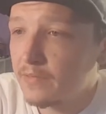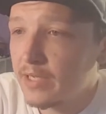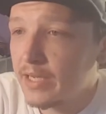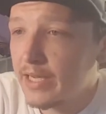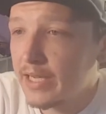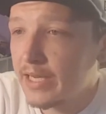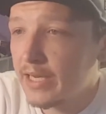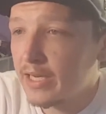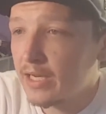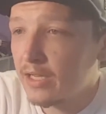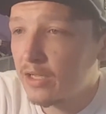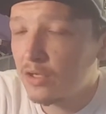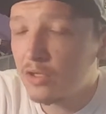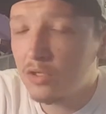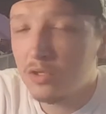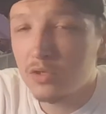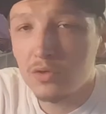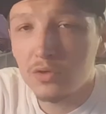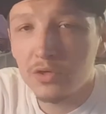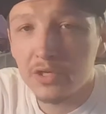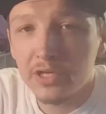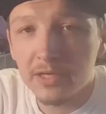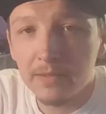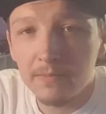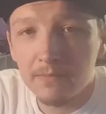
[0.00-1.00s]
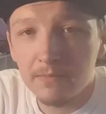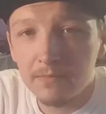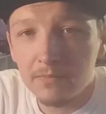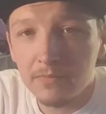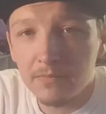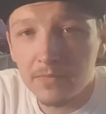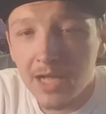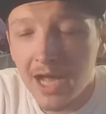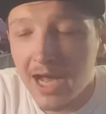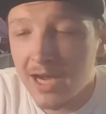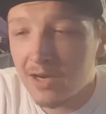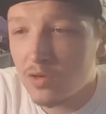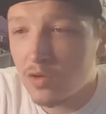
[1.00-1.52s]
it included
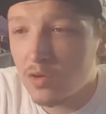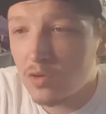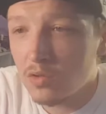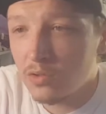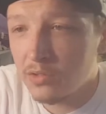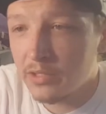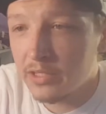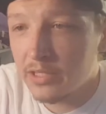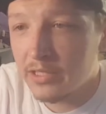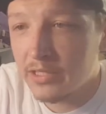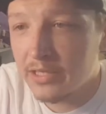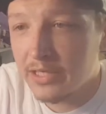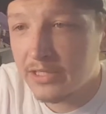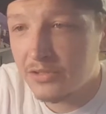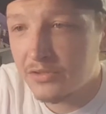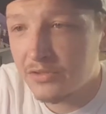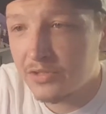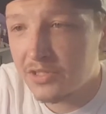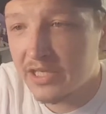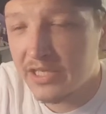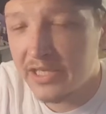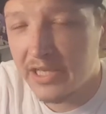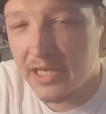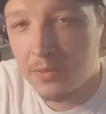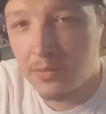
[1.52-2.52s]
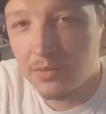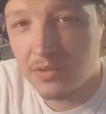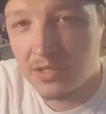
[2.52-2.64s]
not only, as you see here,